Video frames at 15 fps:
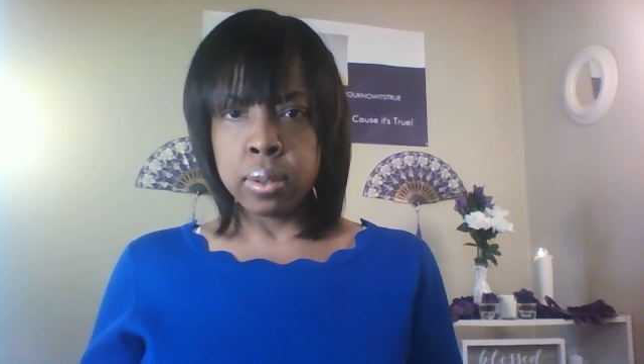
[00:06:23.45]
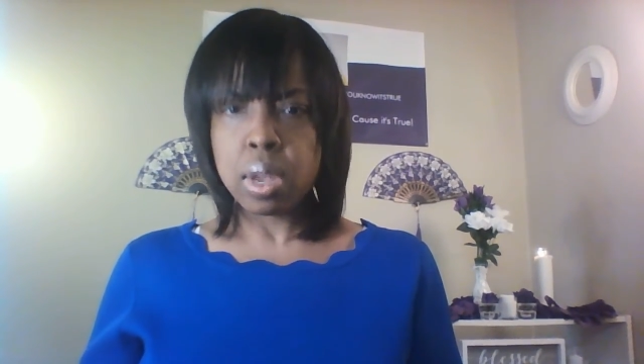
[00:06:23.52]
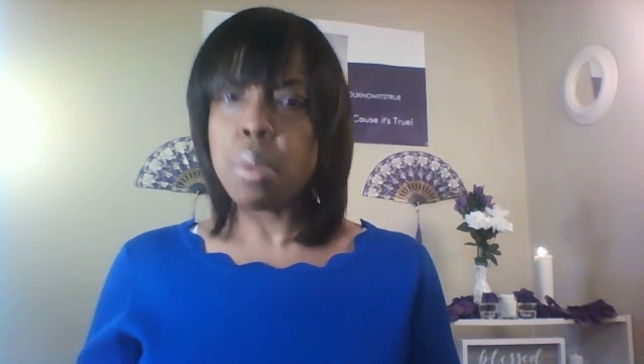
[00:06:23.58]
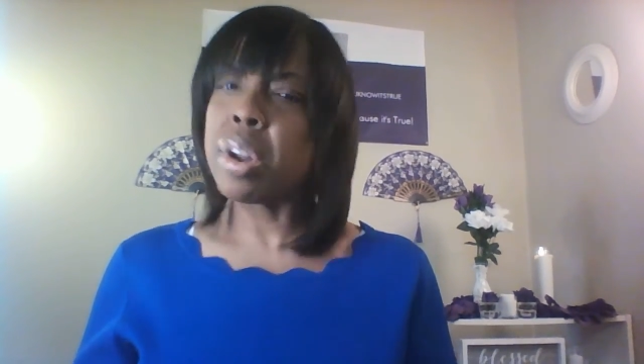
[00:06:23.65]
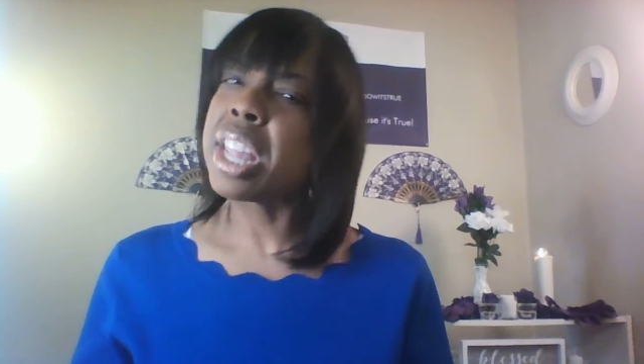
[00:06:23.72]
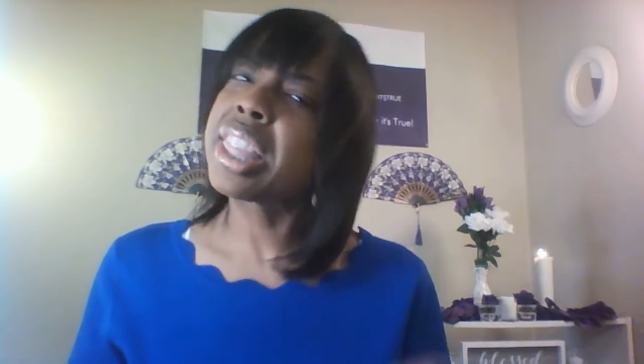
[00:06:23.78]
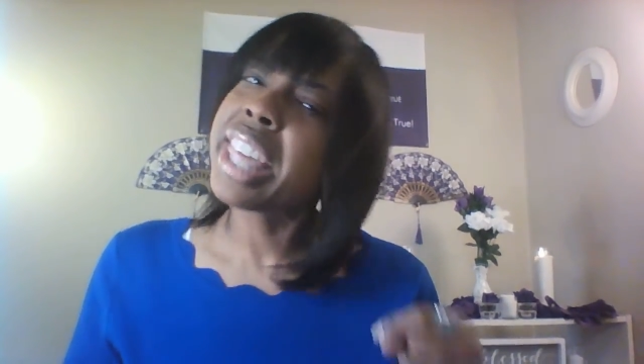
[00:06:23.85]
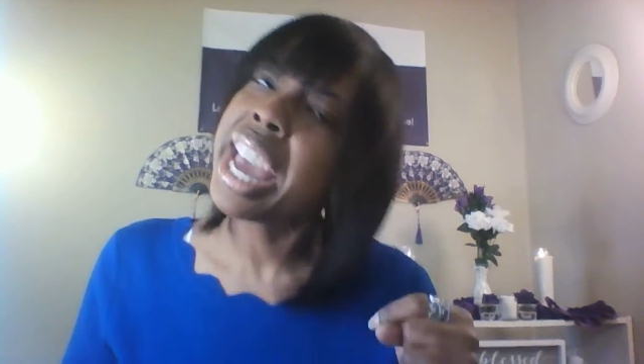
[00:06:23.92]
So
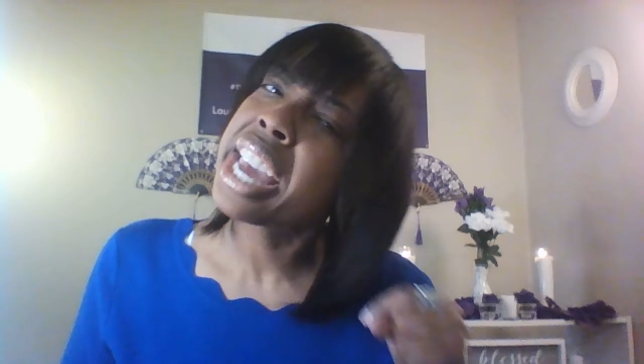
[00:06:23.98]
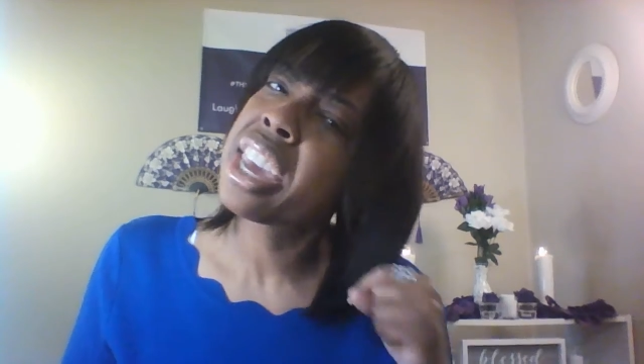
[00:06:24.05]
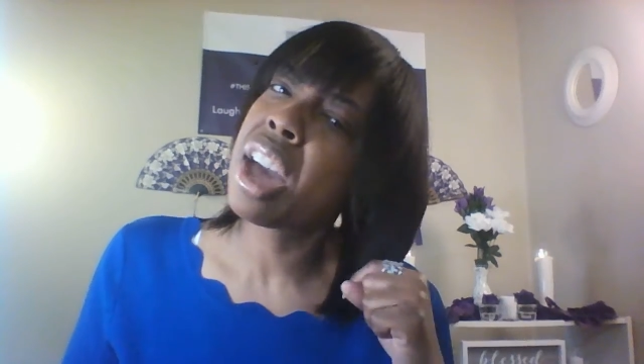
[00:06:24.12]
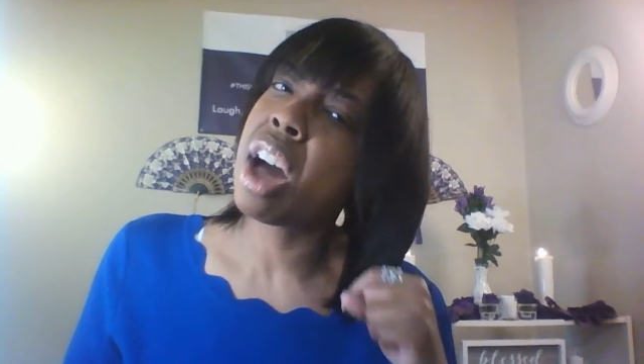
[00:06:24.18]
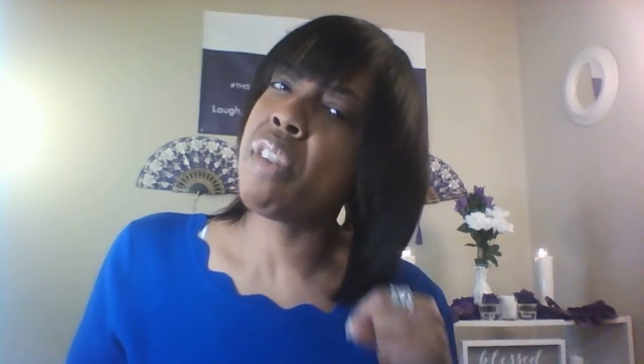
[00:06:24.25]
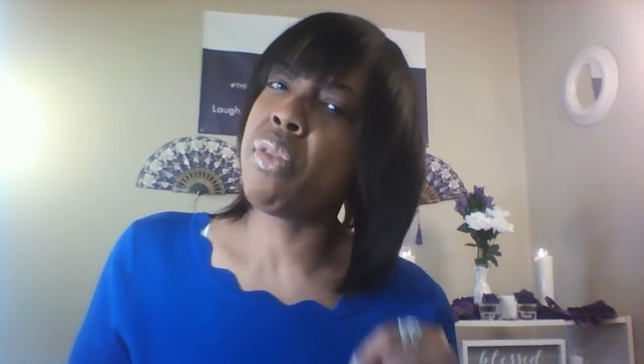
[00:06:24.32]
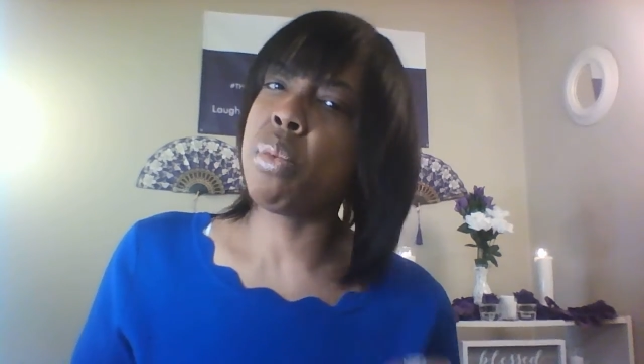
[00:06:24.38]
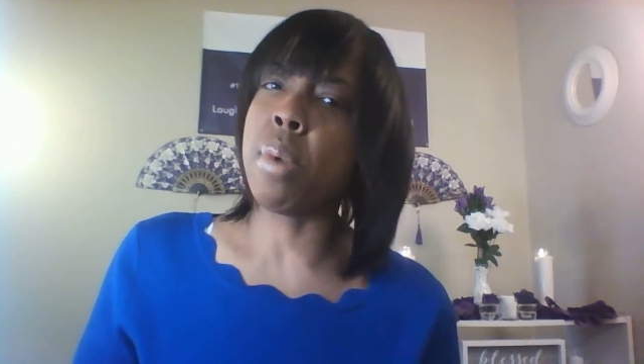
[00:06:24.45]
I want to thank
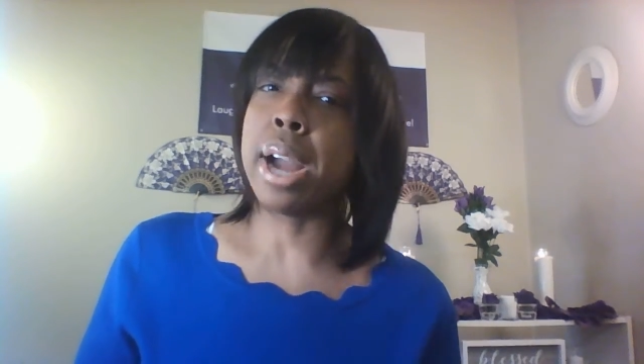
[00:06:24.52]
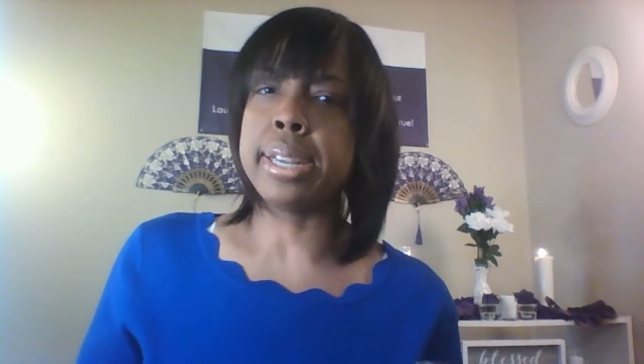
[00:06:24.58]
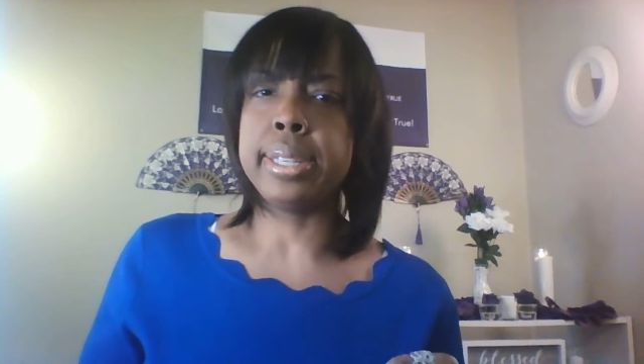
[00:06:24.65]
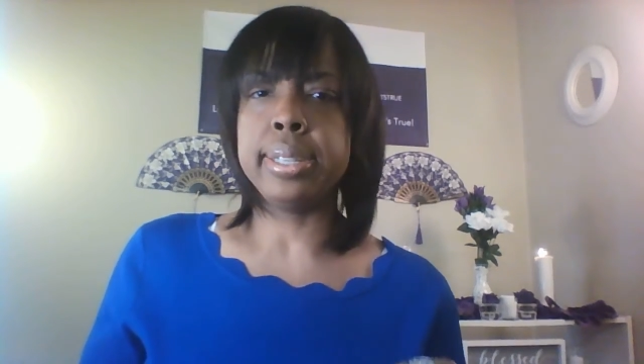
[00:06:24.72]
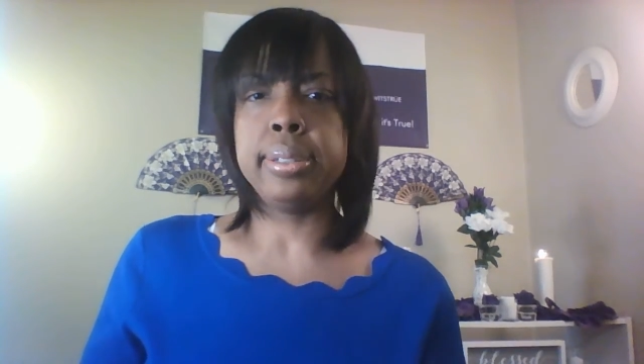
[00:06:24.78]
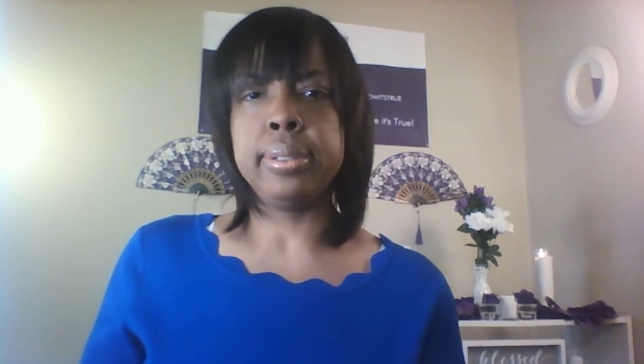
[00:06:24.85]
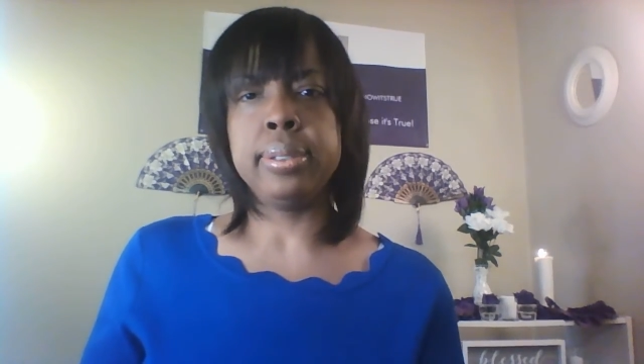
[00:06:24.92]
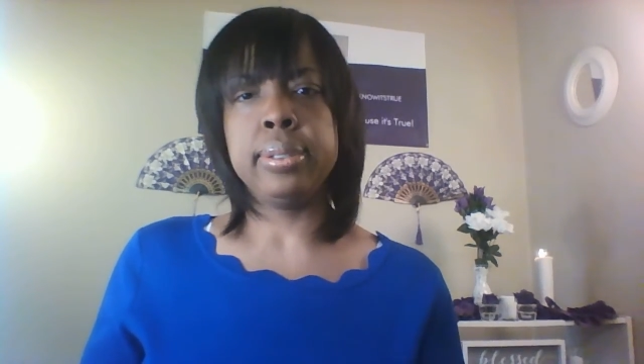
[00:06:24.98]
y'all for
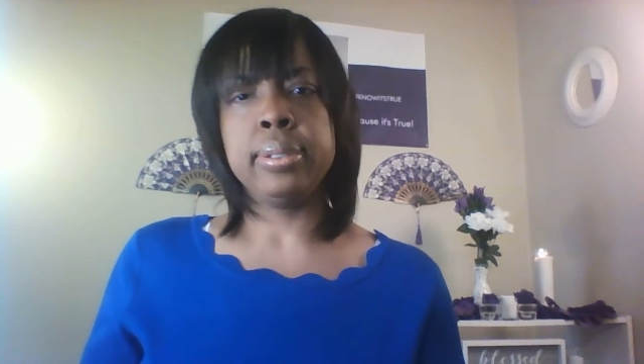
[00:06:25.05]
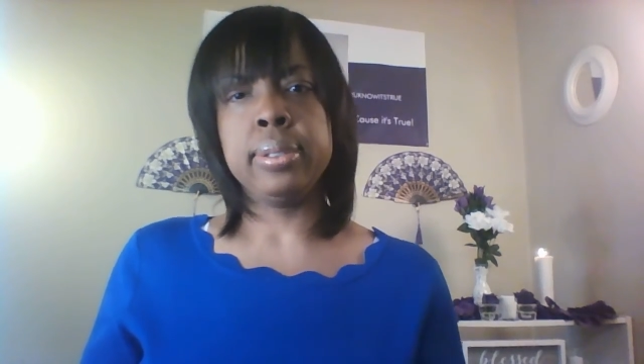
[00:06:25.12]
watching.